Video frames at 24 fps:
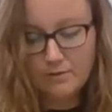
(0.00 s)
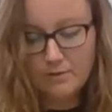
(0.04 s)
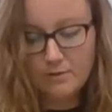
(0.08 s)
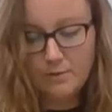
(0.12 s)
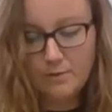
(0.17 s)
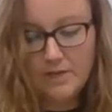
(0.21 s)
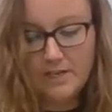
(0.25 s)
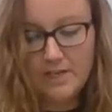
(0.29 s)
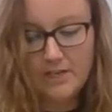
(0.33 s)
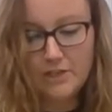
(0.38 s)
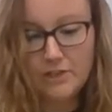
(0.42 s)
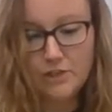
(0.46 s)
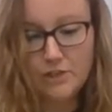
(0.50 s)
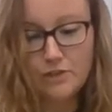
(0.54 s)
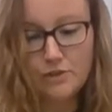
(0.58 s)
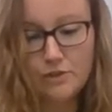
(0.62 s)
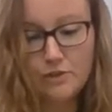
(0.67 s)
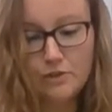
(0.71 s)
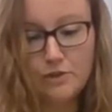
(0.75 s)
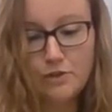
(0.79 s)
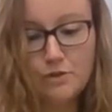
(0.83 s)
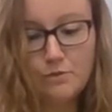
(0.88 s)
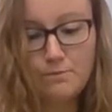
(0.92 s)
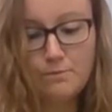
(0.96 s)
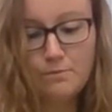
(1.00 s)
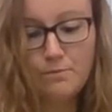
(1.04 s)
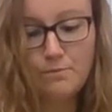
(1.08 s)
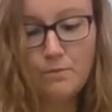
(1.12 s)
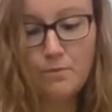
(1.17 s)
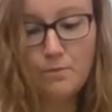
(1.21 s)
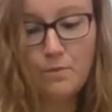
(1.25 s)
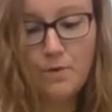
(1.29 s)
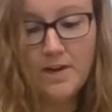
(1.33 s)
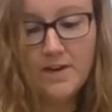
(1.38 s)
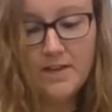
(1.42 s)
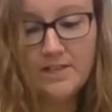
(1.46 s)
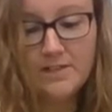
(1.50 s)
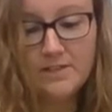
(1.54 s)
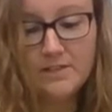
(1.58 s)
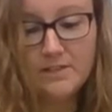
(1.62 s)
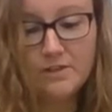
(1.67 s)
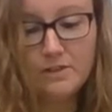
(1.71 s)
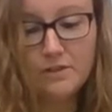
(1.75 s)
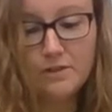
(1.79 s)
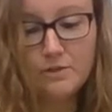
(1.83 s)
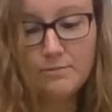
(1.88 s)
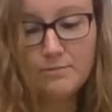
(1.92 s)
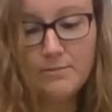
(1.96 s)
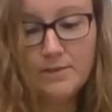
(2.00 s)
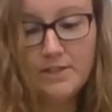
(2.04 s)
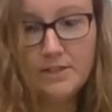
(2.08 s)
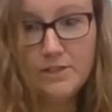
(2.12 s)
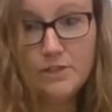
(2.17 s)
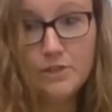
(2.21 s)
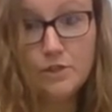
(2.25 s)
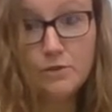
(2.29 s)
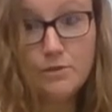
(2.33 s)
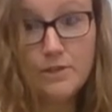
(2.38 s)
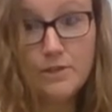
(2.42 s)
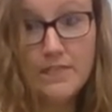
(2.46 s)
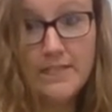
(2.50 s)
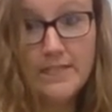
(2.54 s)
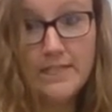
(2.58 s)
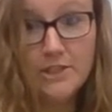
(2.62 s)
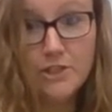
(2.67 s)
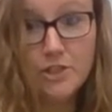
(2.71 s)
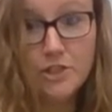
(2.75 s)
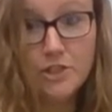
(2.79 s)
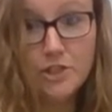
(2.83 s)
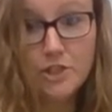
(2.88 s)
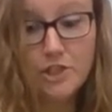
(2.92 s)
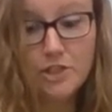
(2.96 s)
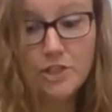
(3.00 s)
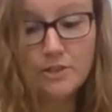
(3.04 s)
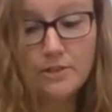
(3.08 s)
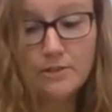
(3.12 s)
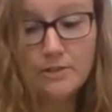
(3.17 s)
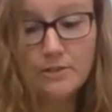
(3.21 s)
We can just scoop one ice cube into each.